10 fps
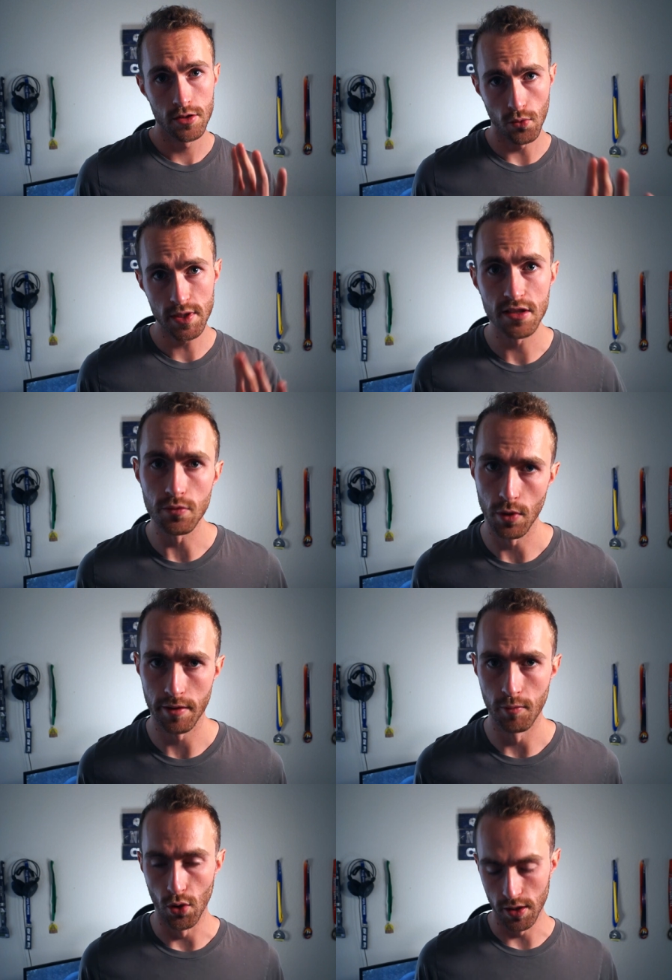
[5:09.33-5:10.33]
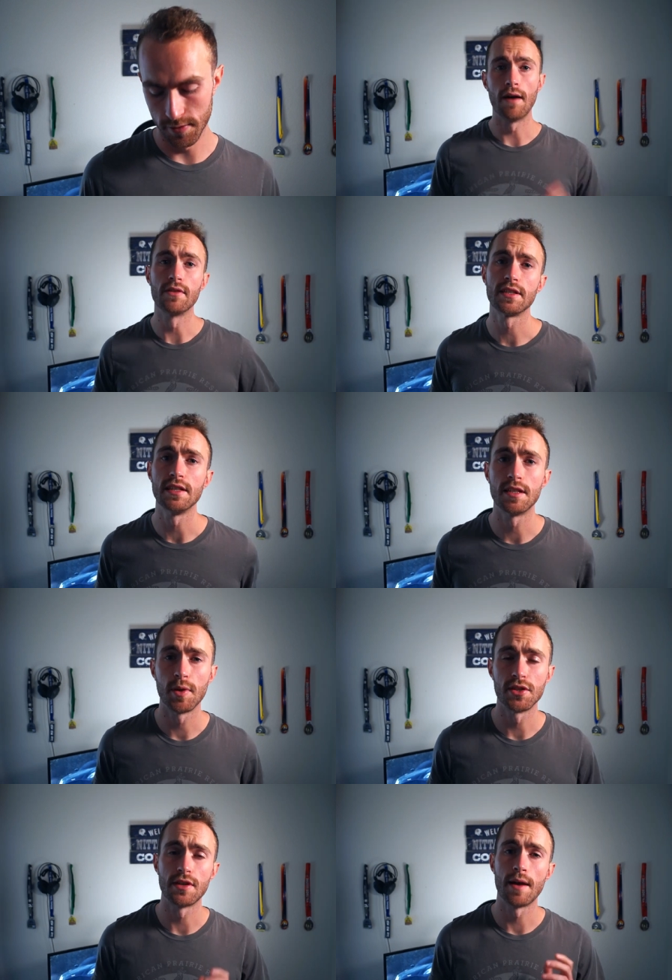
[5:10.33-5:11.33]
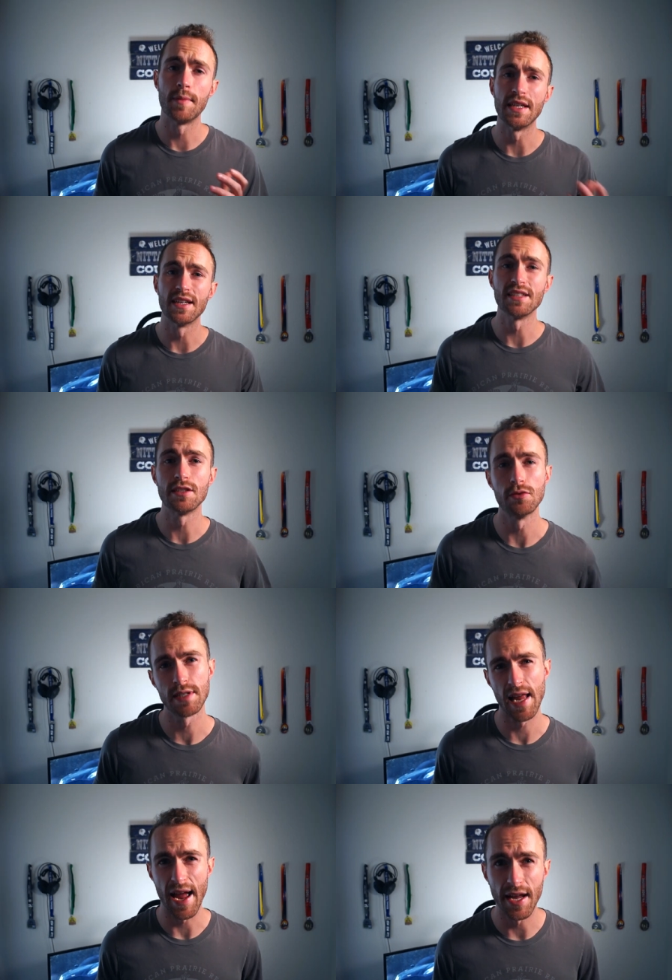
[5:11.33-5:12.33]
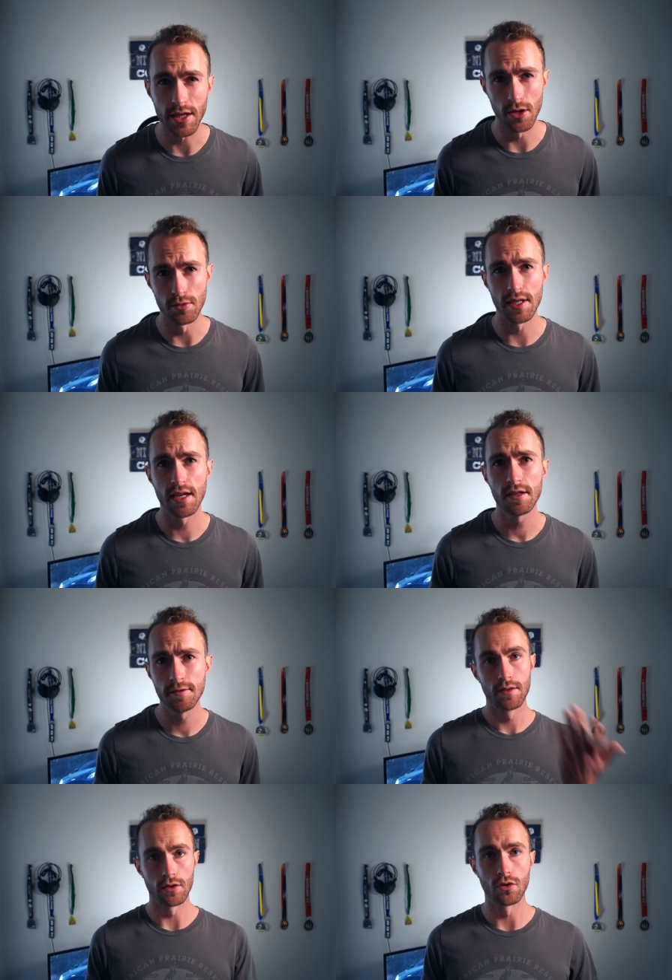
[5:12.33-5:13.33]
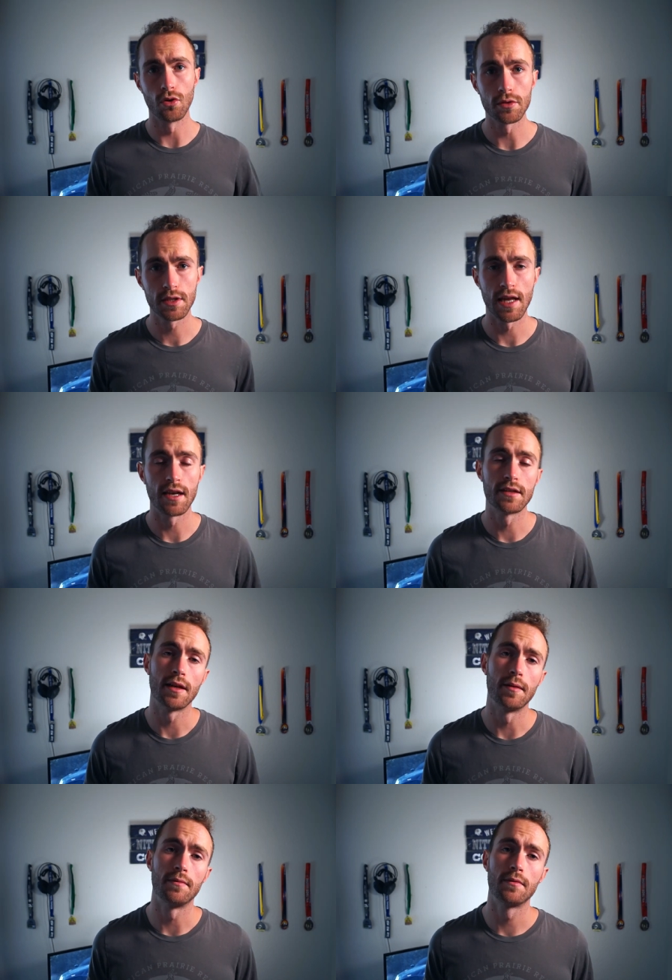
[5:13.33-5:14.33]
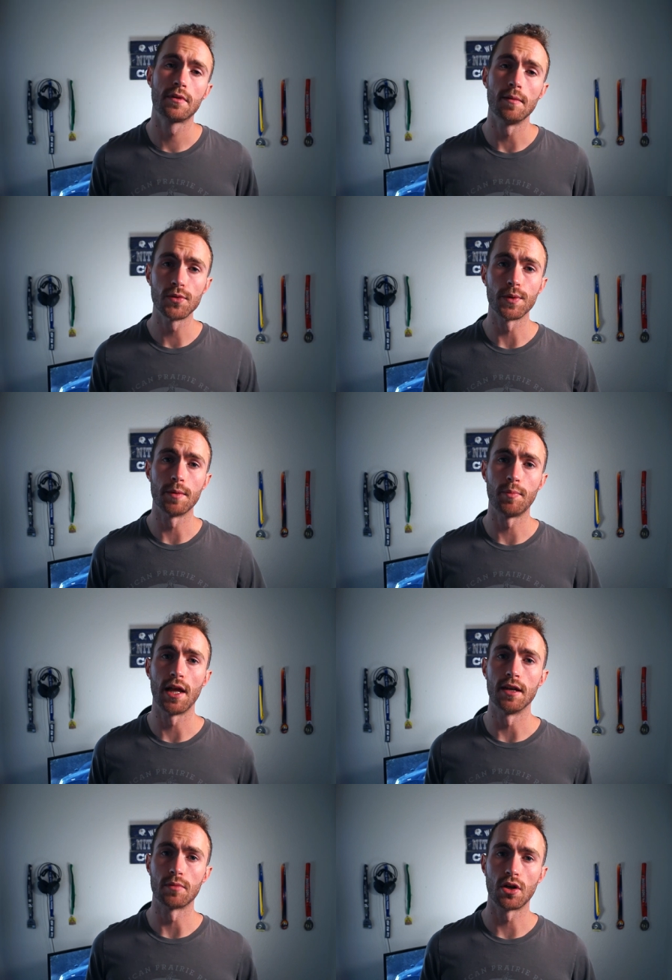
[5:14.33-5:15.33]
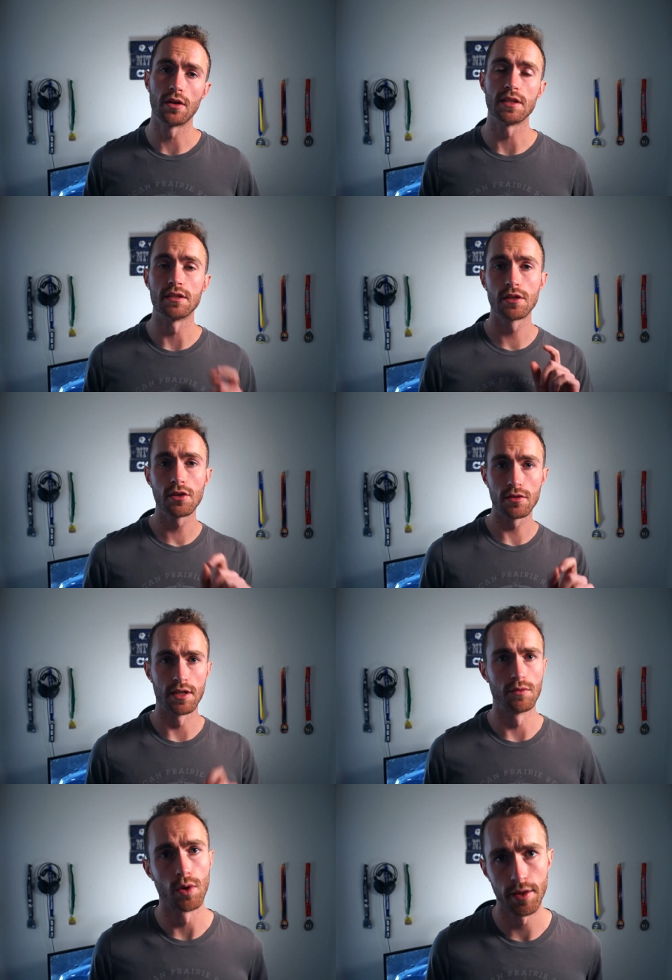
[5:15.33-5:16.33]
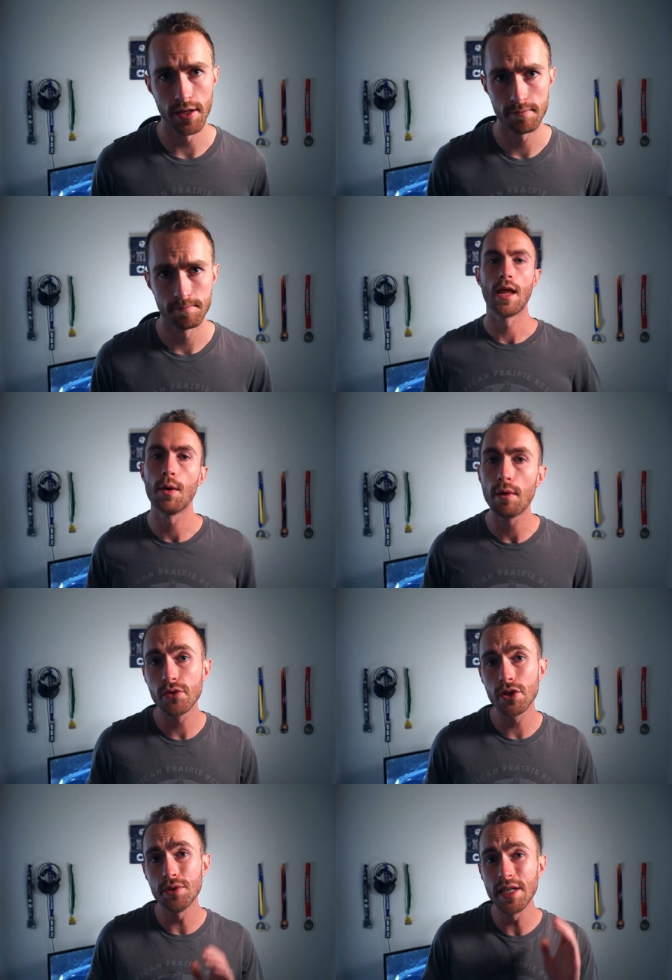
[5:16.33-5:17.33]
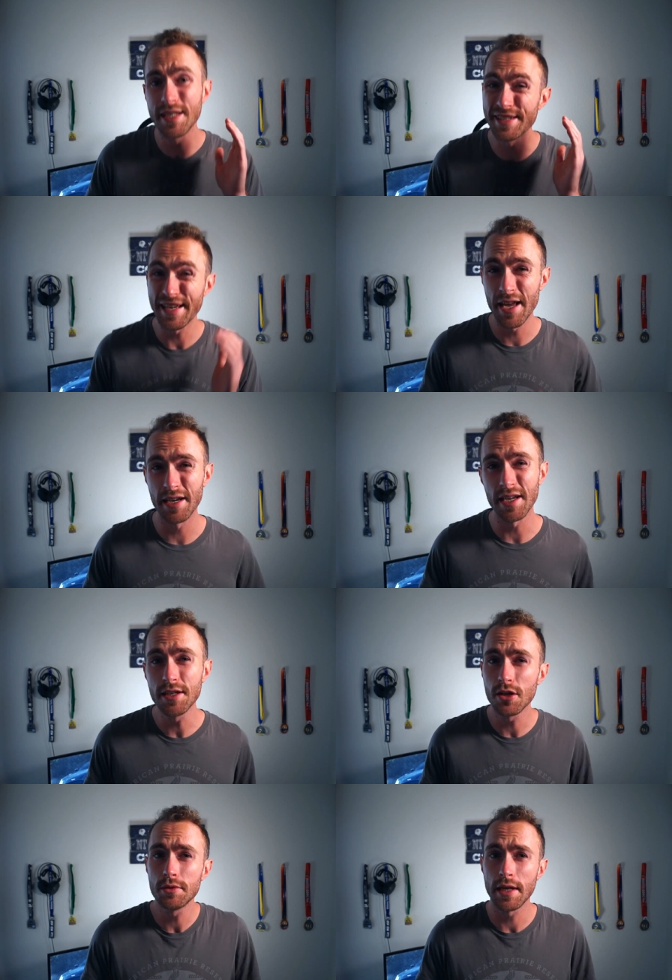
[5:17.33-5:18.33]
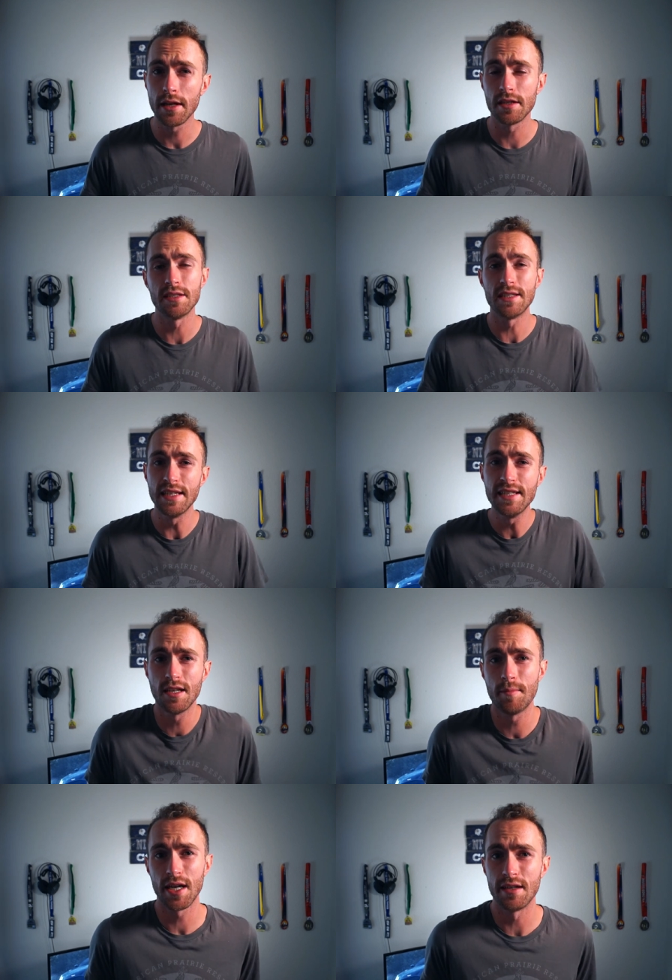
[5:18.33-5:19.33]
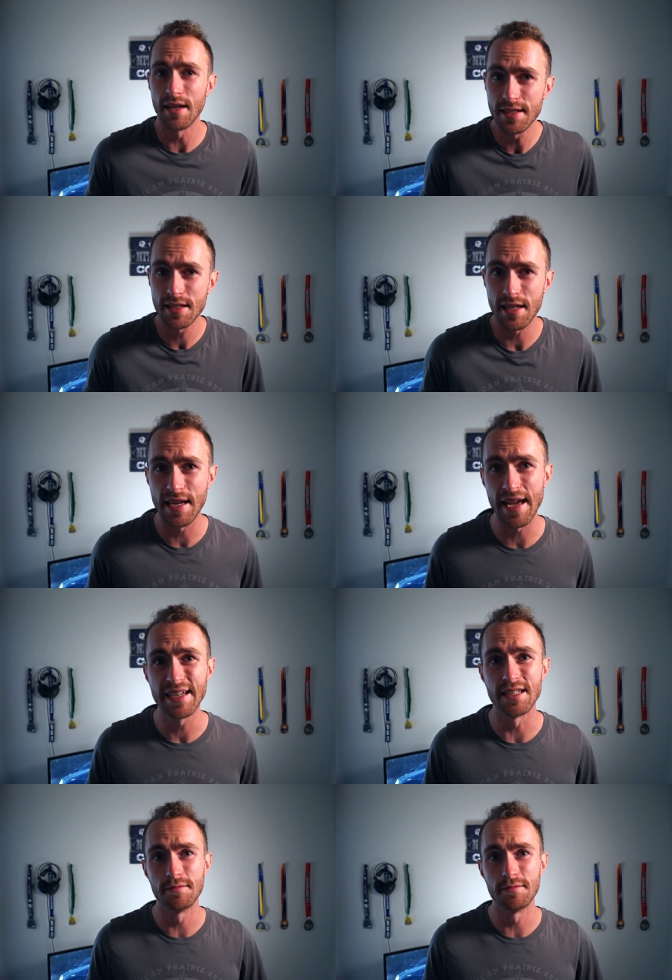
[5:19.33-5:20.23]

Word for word: So which is worth more? Obviously it depends on how many nights you stay at the hotel. The gold status that comes with a platinum card is certainly worth it. However, you need to stay at each hotel a decent amount of nights to get it.